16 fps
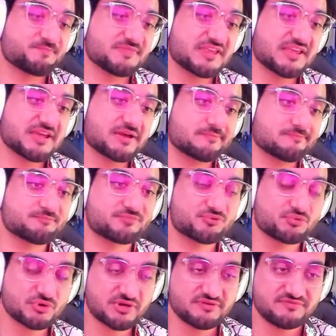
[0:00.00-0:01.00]
Yeah,
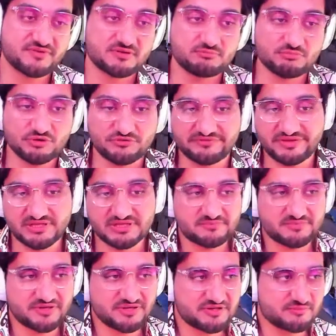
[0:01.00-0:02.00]
pretty fun movie,
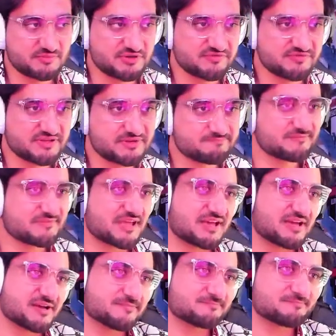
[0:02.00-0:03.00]
pretty good movie.
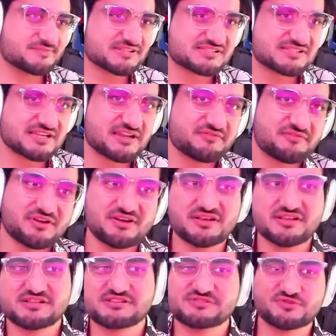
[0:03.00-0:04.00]
It's the
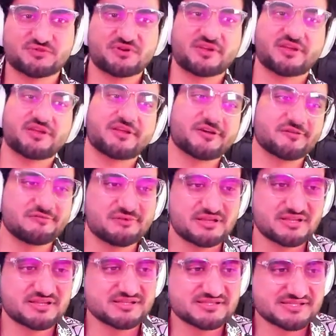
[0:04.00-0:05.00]
never-ending story, you know.
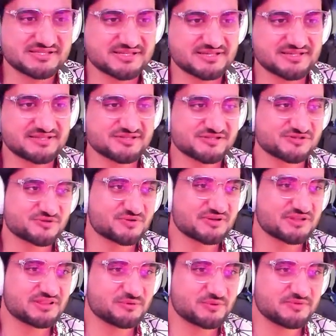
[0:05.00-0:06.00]
It's the story
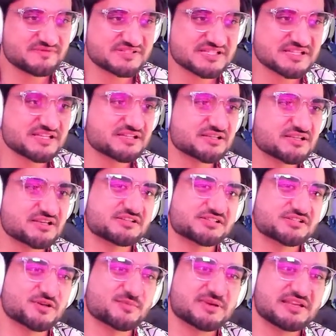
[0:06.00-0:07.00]
that we've seen
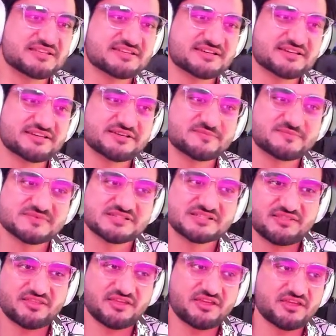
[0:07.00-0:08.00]
so many times.
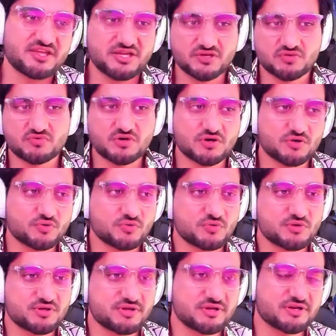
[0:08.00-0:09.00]
A hero,
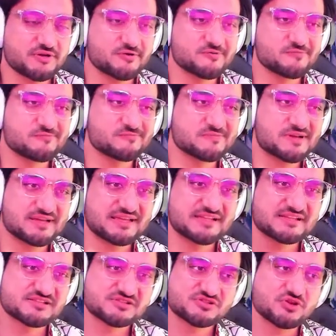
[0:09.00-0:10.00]
you know,
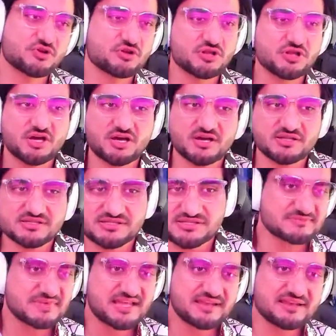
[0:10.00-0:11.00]
against all odds,
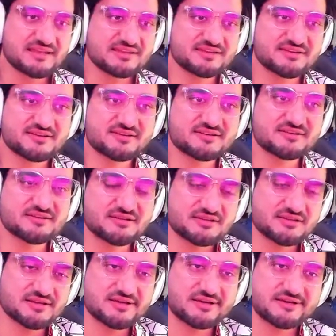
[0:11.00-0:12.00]
getting it done.
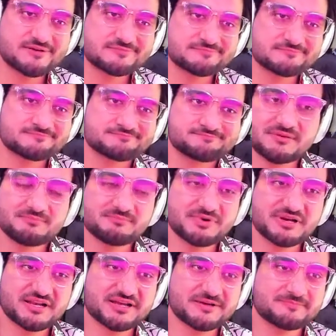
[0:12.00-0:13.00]

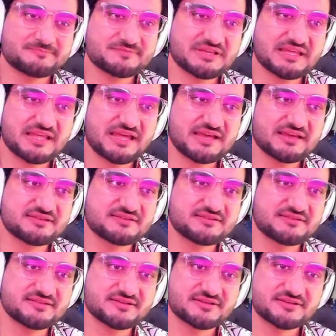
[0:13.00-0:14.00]
It
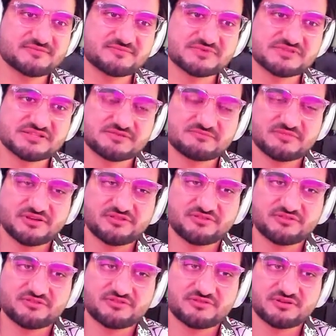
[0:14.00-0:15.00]
had some
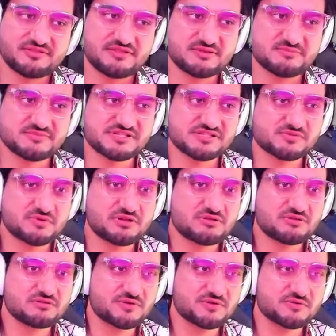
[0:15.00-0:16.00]
other themes as
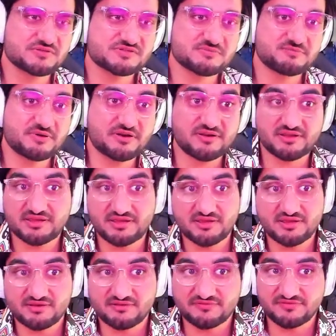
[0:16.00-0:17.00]
well. It was about a
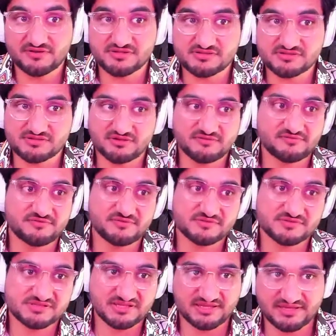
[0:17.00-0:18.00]
kid, first off. It
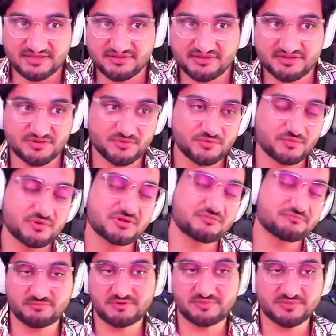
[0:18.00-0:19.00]
was a kid doing, well,
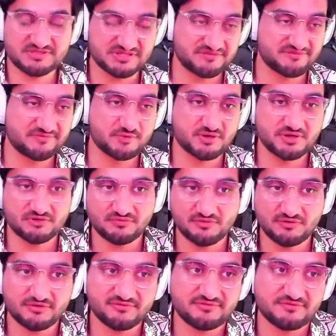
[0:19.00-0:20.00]
pretty much everyone
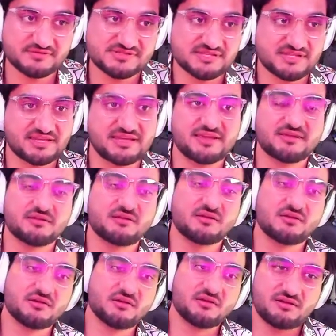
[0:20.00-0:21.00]
involved was a kid.
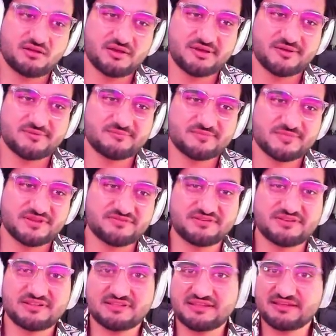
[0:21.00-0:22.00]
Even
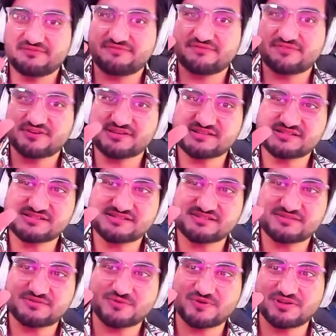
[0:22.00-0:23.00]
in that
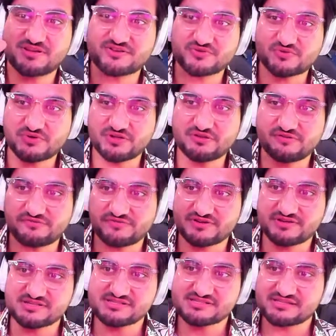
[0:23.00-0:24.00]
first, where Atreyu
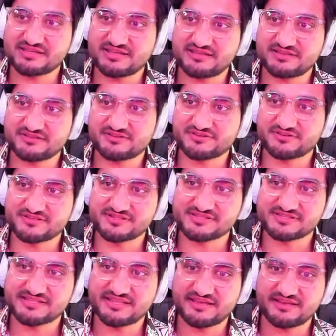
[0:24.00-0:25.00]
first
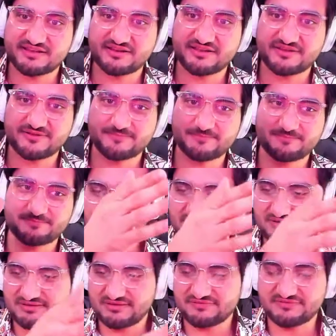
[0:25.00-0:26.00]
enters that,
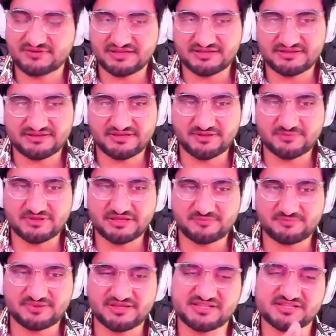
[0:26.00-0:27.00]
I forgot the name of
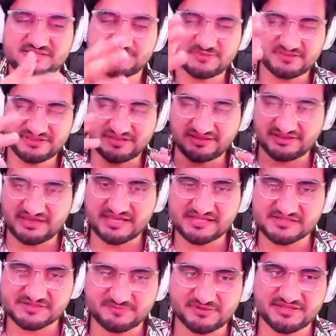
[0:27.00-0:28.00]
that place, but that
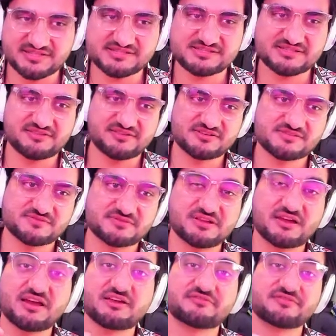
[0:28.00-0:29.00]
last place, there's the
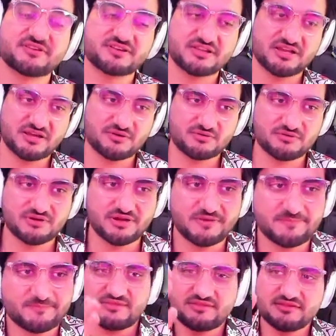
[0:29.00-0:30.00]
Ivory Tower,
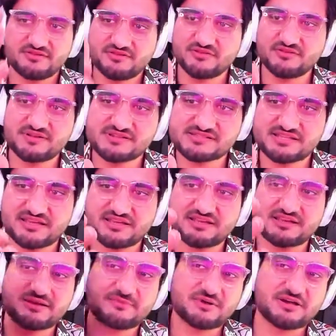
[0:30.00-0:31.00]
right? The dude is like,
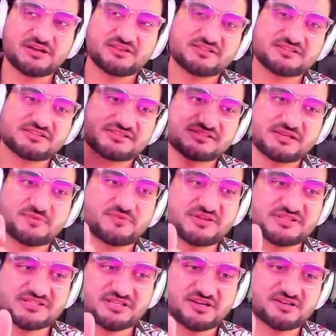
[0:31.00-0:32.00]
come on, just stop
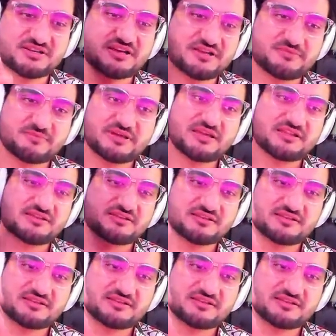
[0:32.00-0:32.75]
wasting our time, man.